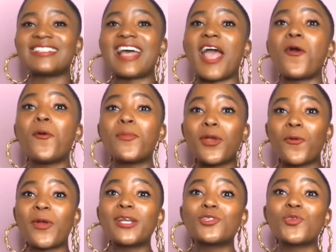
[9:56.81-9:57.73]
I hope you're
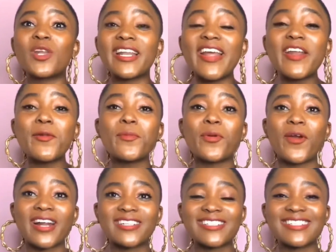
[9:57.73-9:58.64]
going to learn and
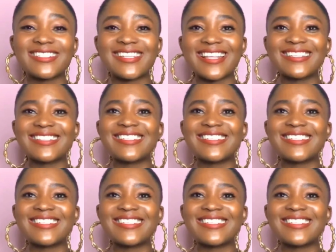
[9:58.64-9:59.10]
practice these